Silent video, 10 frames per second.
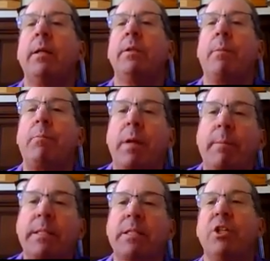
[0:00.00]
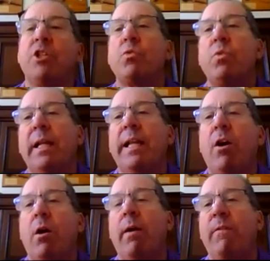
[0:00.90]
the premises really
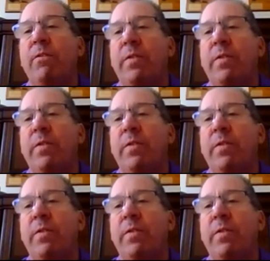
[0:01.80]
aren't